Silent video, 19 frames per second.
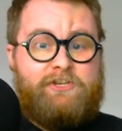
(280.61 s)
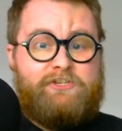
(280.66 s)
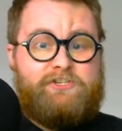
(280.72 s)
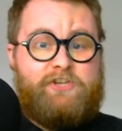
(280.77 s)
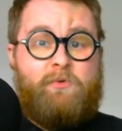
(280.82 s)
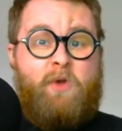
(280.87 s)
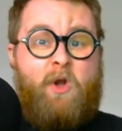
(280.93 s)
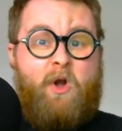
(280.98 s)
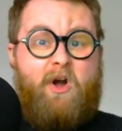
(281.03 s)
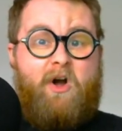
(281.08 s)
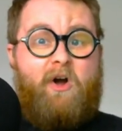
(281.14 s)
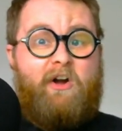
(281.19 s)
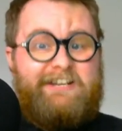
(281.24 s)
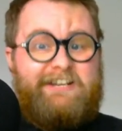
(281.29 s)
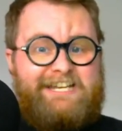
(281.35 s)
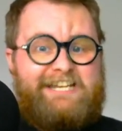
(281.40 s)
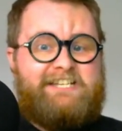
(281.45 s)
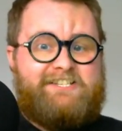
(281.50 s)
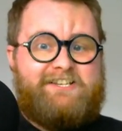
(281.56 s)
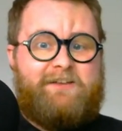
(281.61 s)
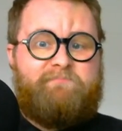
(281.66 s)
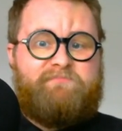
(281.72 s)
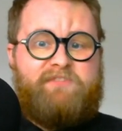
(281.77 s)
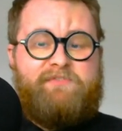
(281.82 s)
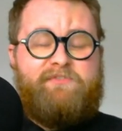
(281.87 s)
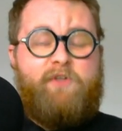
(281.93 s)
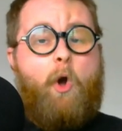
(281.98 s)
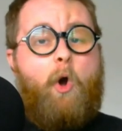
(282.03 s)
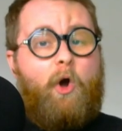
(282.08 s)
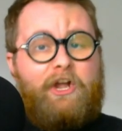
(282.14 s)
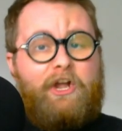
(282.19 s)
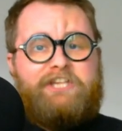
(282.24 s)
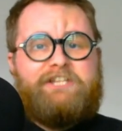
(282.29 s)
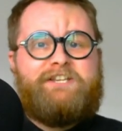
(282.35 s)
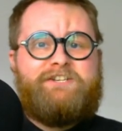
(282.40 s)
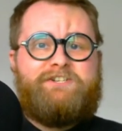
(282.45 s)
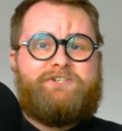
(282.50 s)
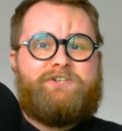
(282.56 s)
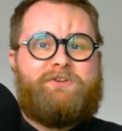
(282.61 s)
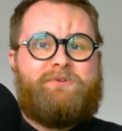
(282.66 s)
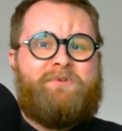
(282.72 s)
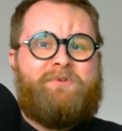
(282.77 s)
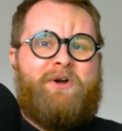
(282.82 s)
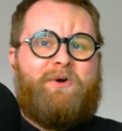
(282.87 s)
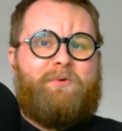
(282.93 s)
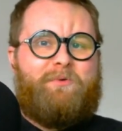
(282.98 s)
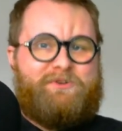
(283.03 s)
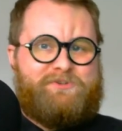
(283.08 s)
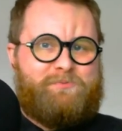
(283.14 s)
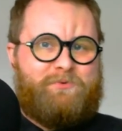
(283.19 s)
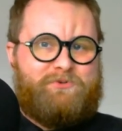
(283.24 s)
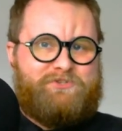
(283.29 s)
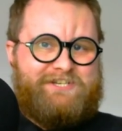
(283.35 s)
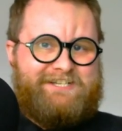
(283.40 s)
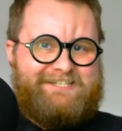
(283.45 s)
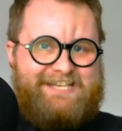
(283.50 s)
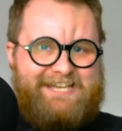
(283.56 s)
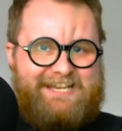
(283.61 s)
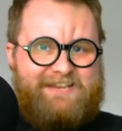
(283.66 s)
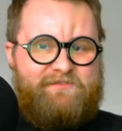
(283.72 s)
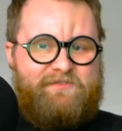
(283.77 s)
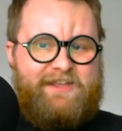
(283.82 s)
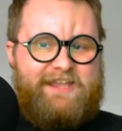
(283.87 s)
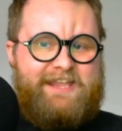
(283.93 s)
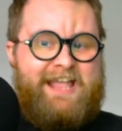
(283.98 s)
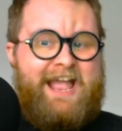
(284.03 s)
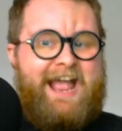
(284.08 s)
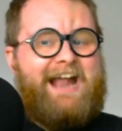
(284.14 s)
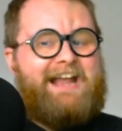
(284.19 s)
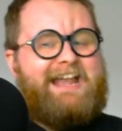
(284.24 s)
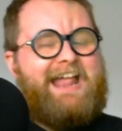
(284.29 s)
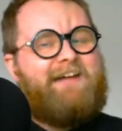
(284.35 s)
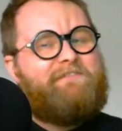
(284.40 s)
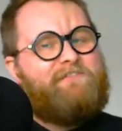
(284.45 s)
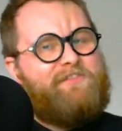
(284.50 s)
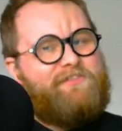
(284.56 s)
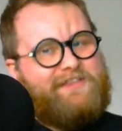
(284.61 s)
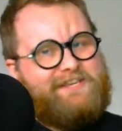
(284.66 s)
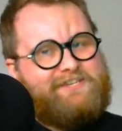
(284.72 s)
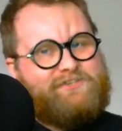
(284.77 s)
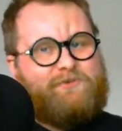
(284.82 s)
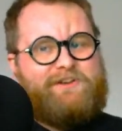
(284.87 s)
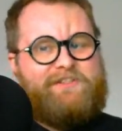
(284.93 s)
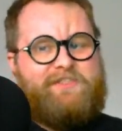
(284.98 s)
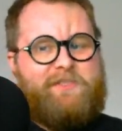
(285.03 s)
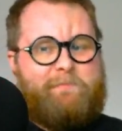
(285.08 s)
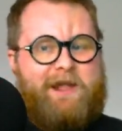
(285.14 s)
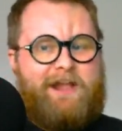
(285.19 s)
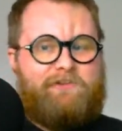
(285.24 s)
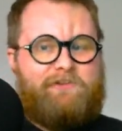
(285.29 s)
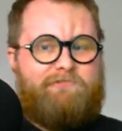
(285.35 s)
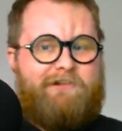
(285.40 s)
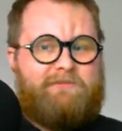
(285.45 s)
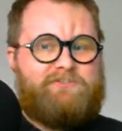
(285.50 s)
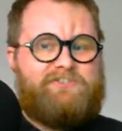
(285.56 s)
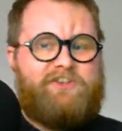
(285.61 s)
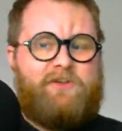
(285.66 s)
so I need something that I can do whilst watching TV and having this on in the background. So